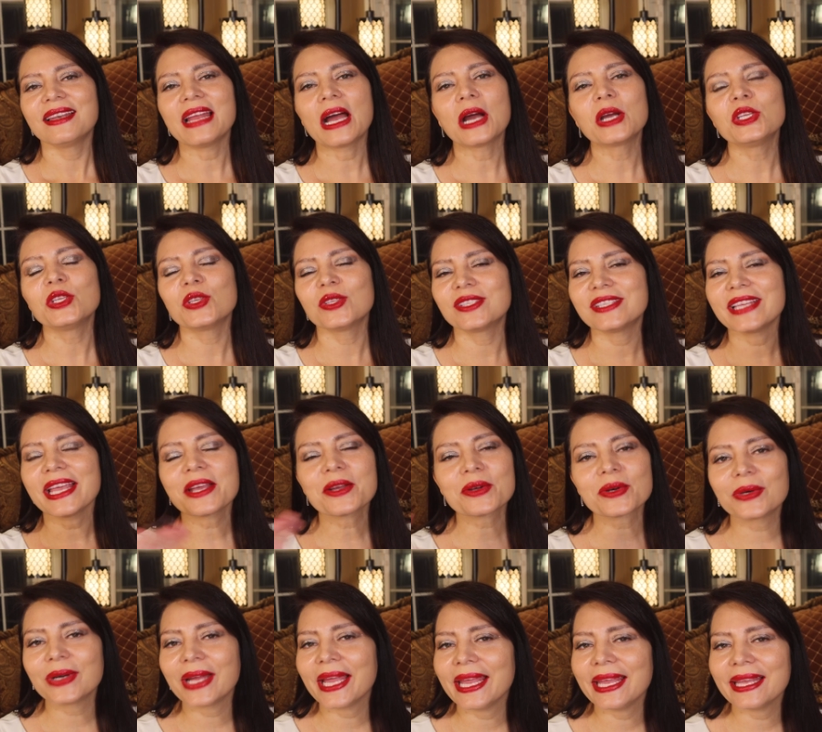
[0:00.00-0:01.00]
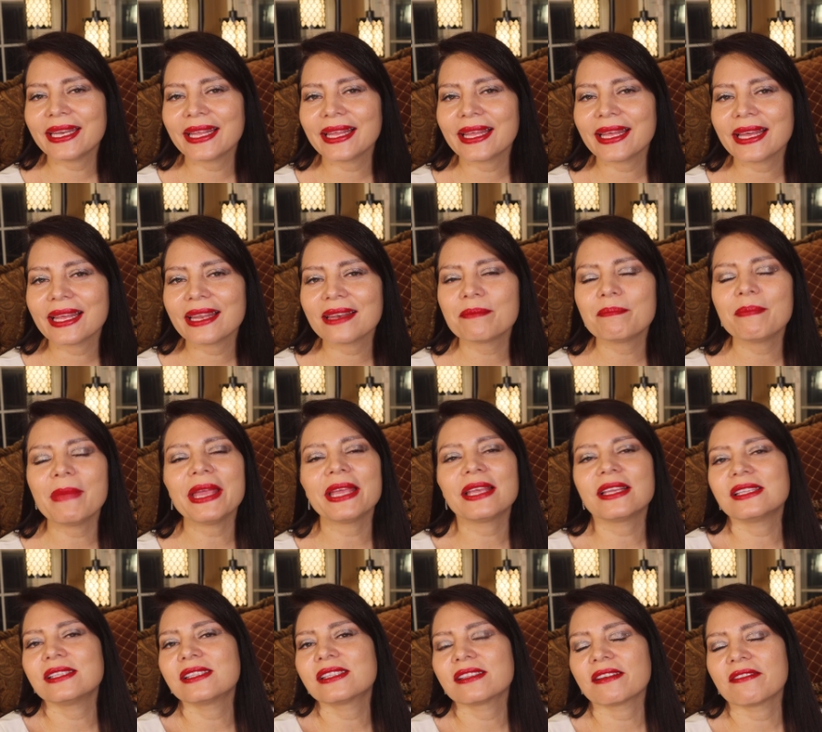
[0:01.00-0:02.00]
Now you decorate it,
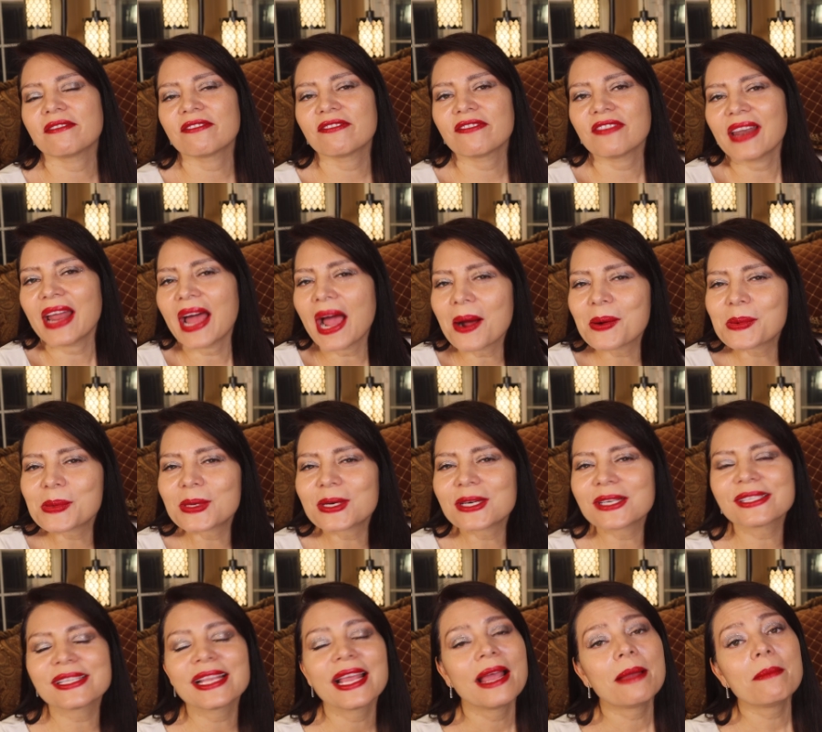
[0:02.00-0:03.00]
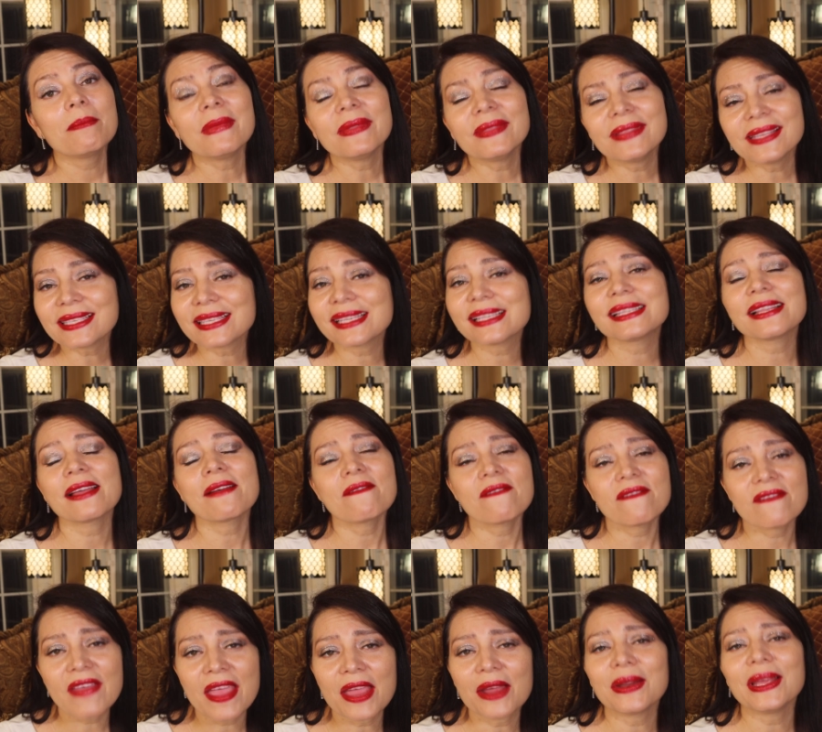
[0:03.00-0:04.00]
making some flowers. This is a
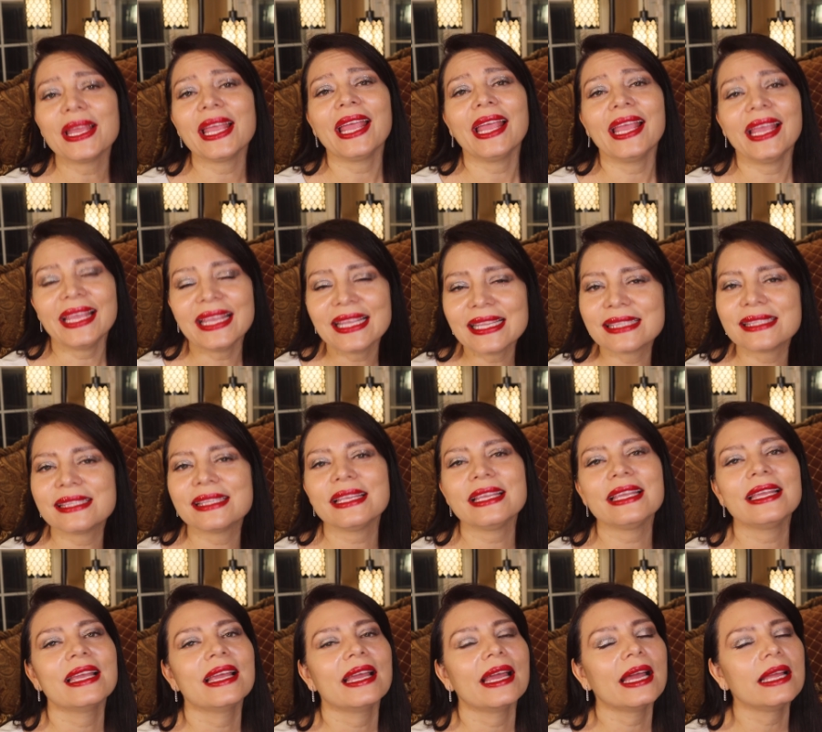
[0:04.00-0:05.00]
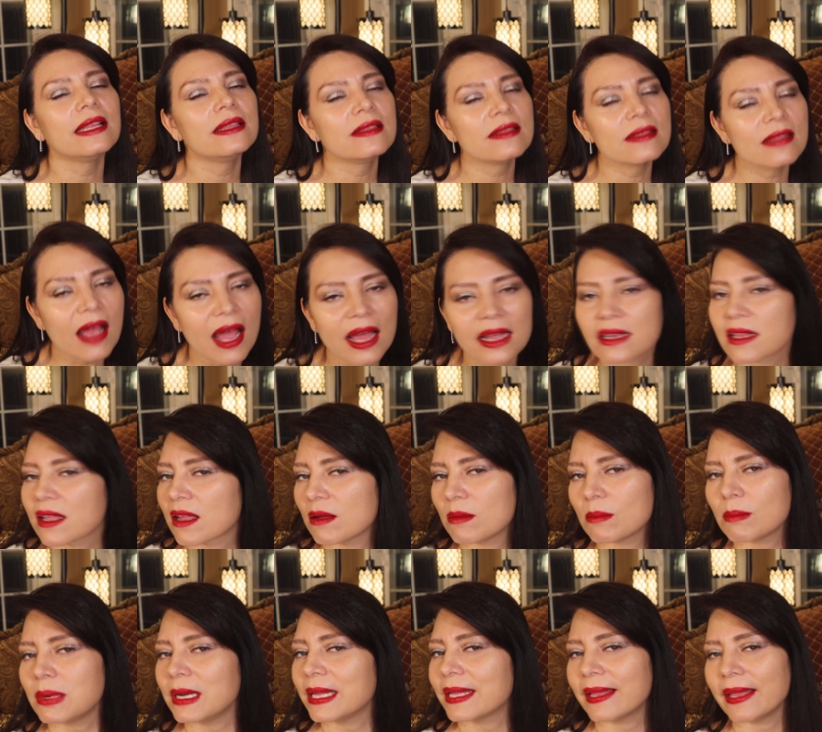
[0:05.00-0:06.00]
very easy and not
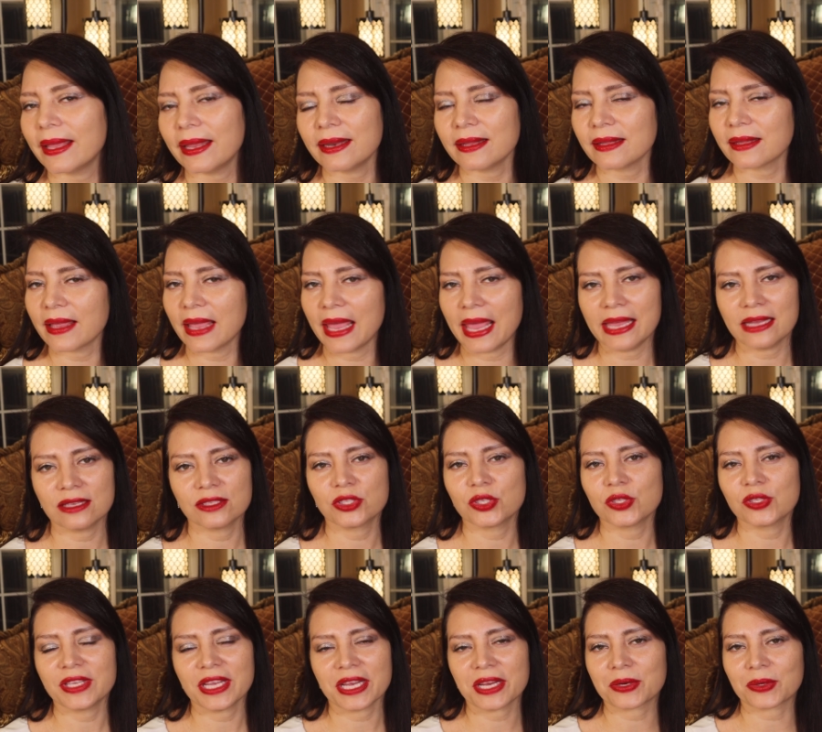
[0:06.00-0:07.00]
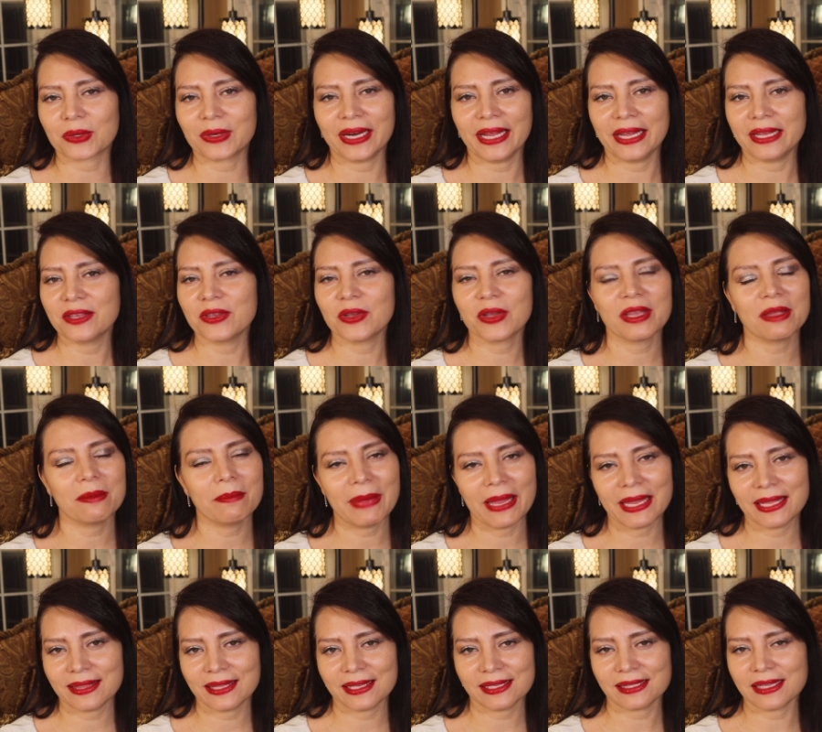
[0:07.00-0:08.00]
complicated cake to decorate. You can
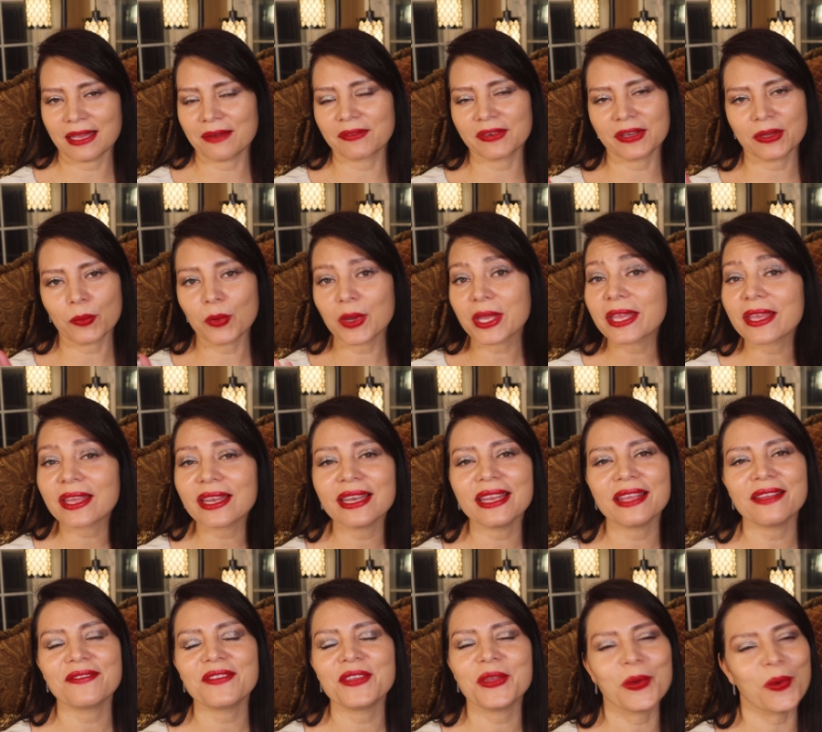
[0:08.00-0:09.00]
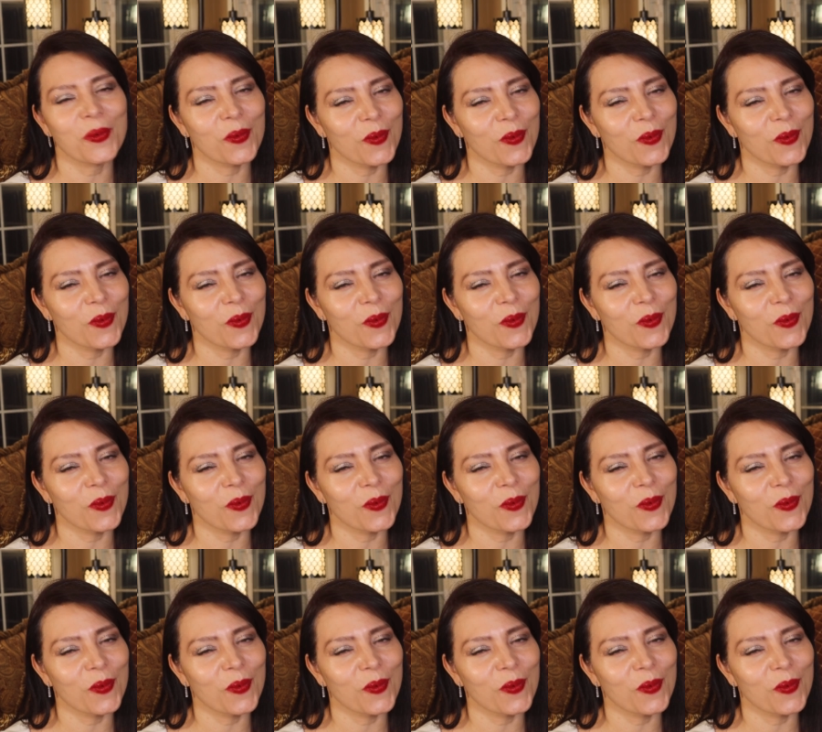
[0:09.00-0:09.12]
make this every weekend if